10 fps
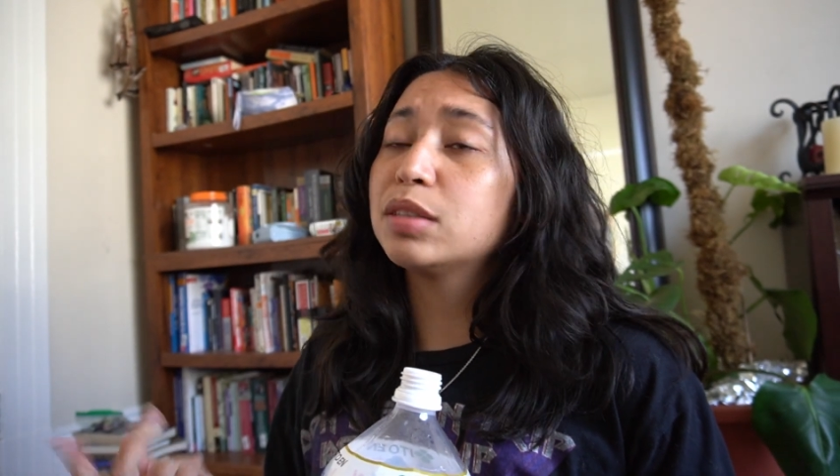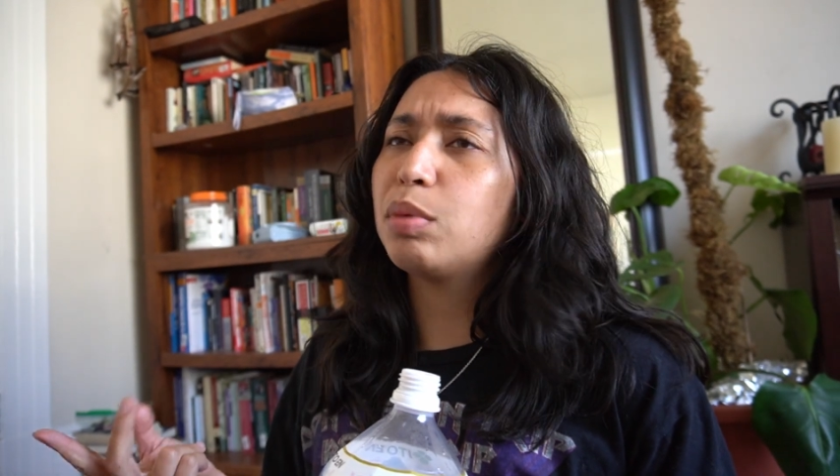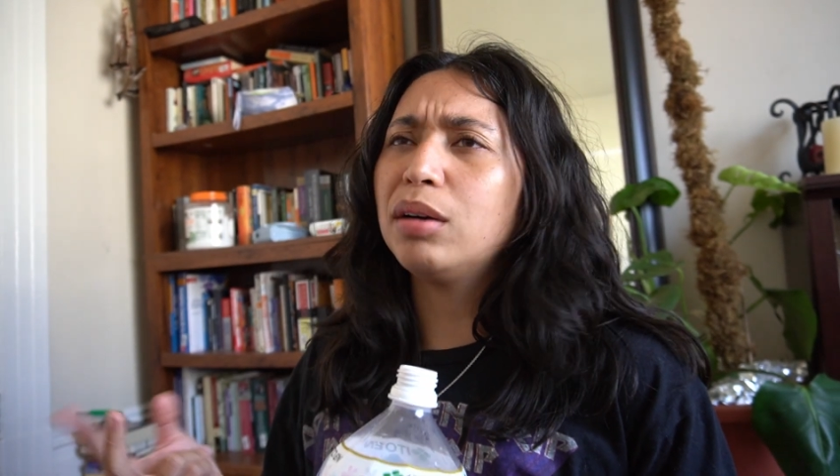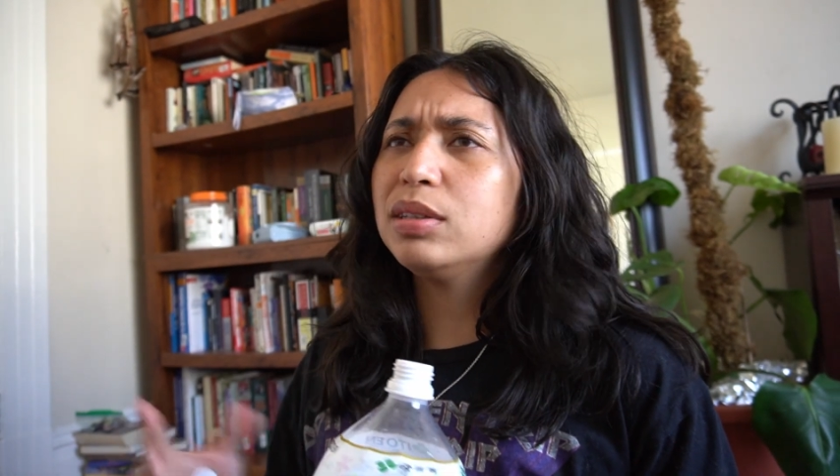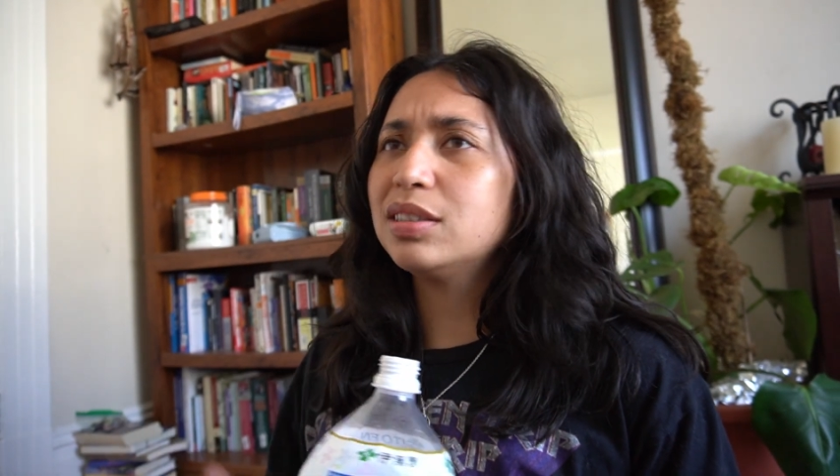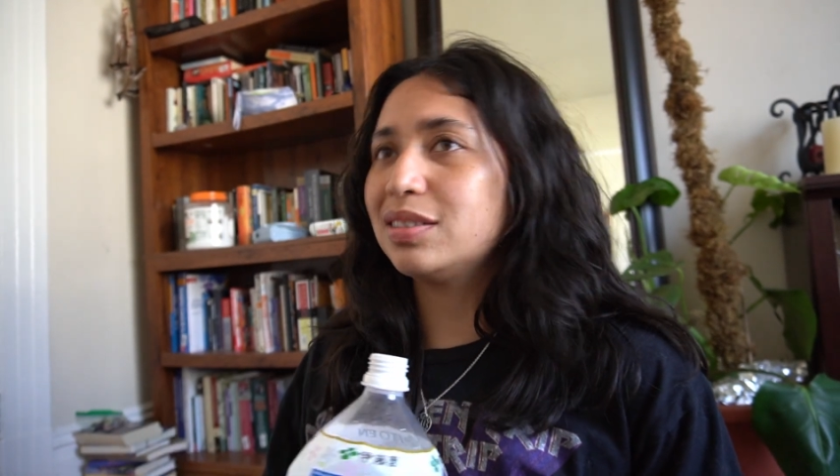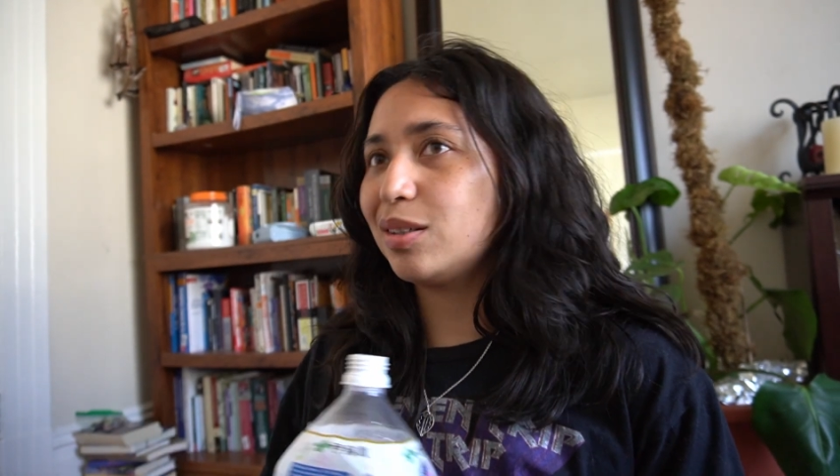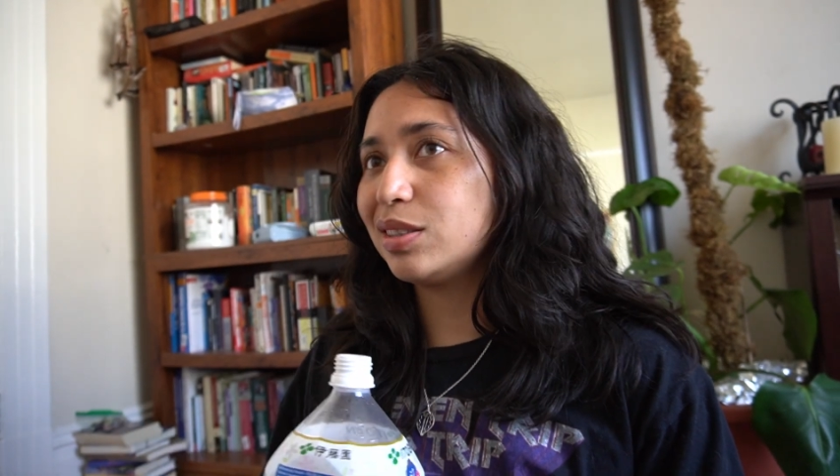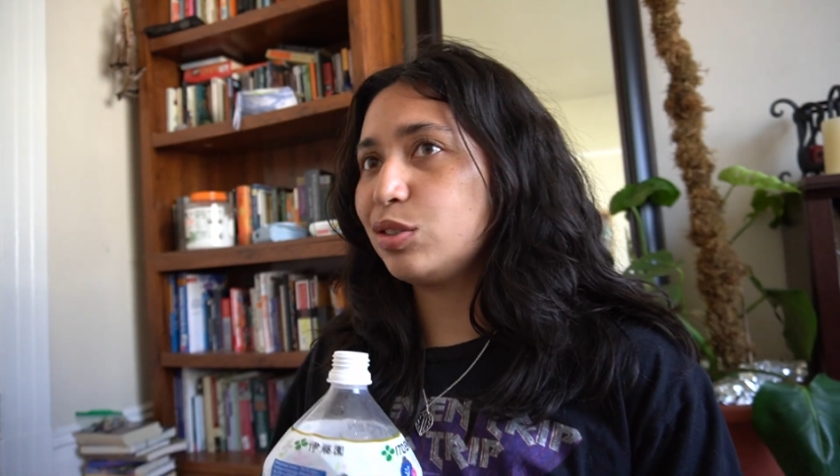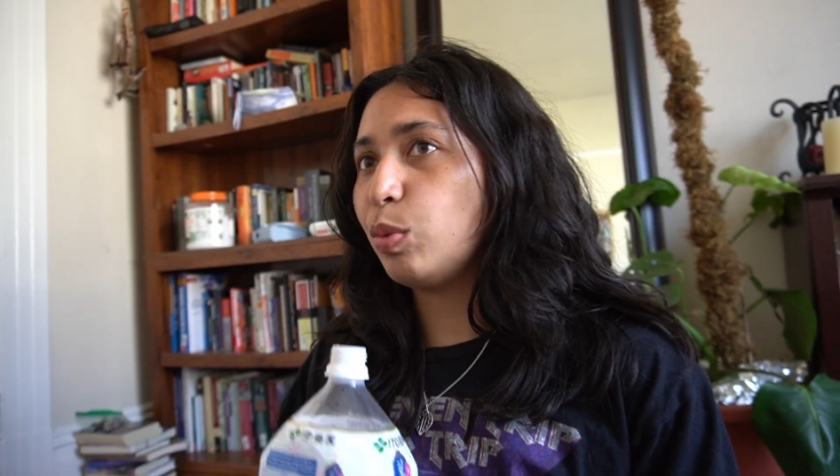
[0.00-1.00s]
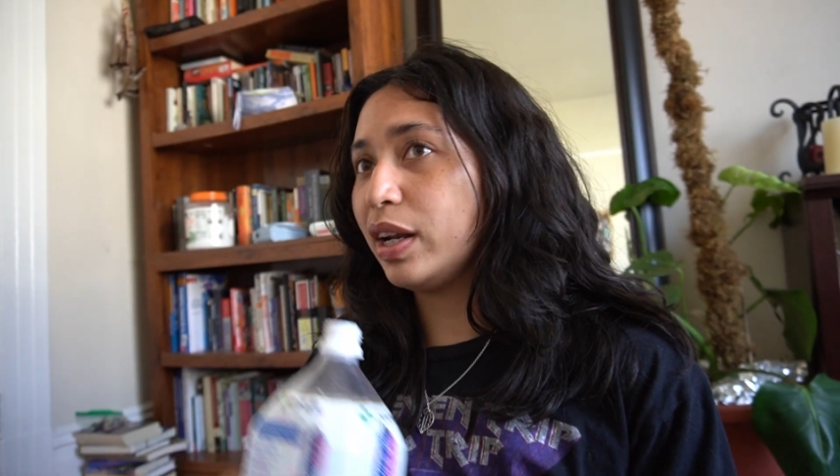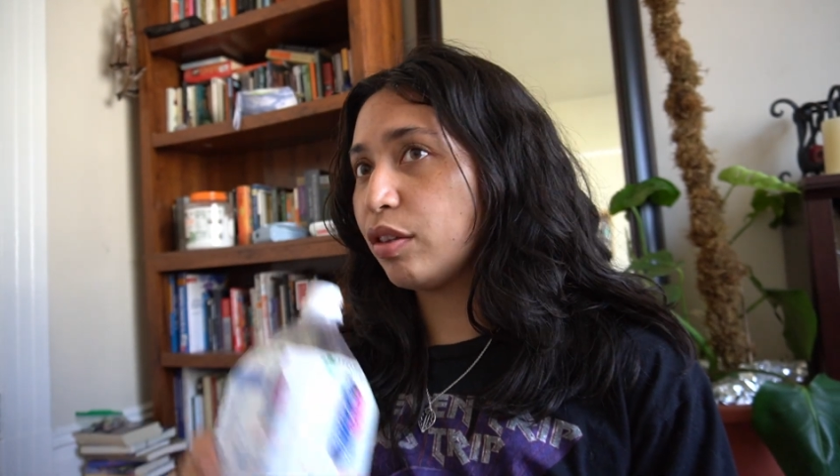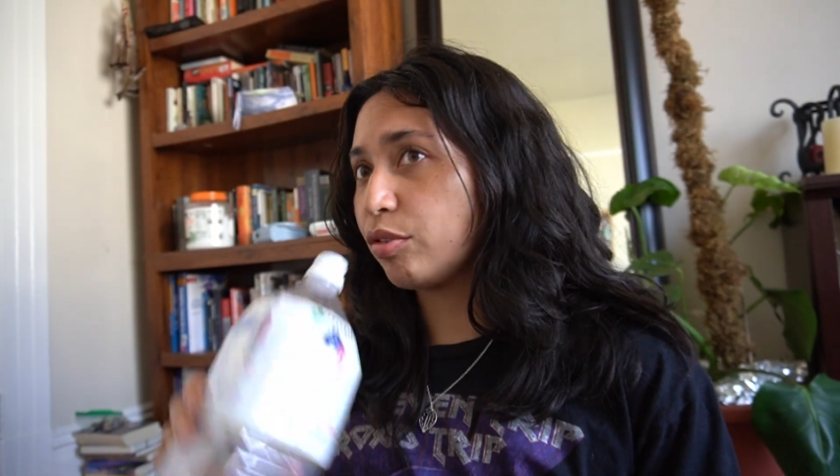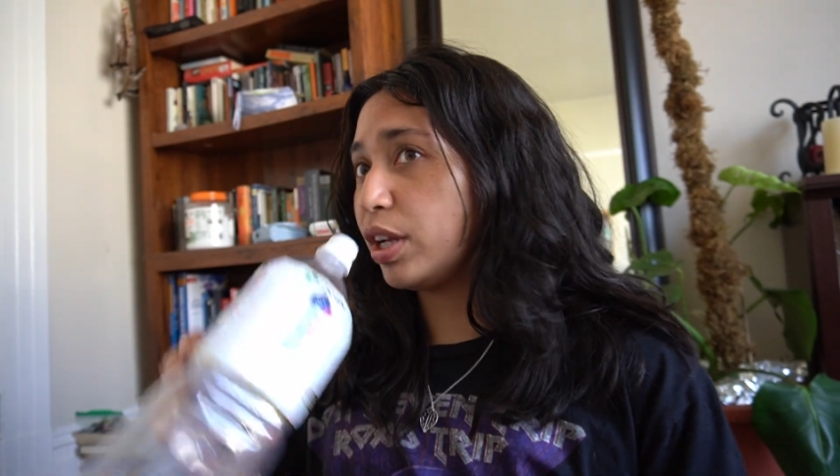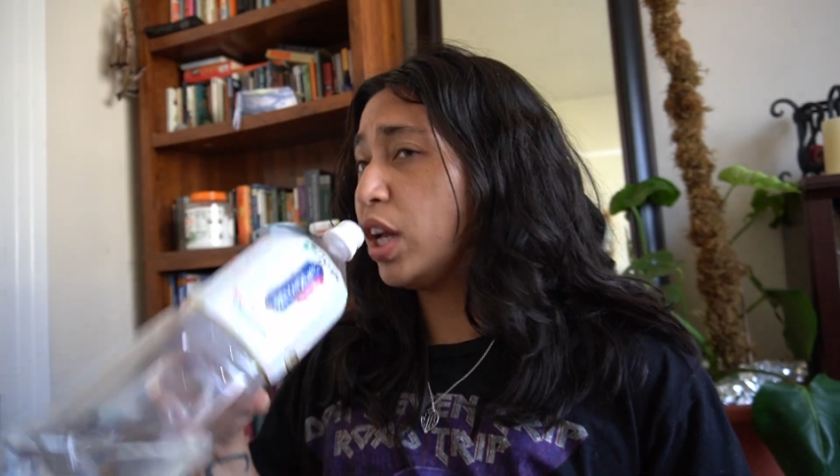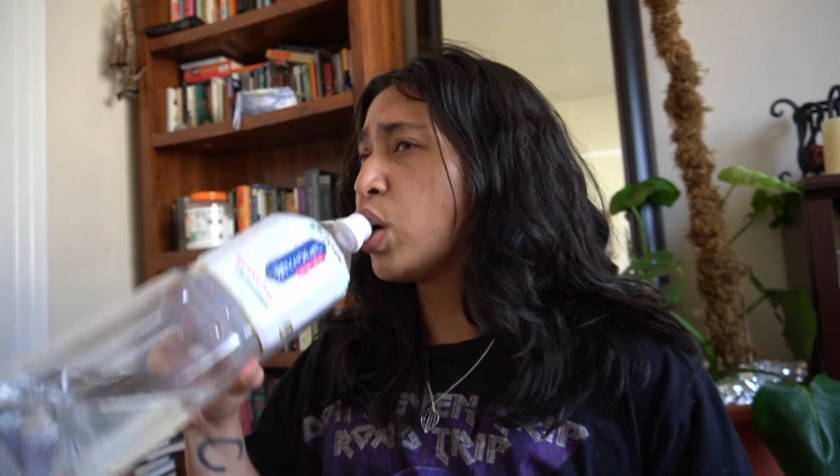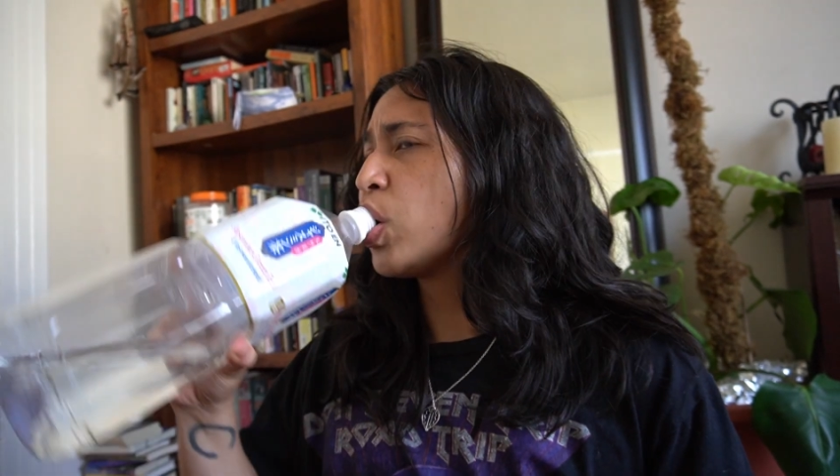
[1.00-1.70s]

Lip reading: probably since I was 23.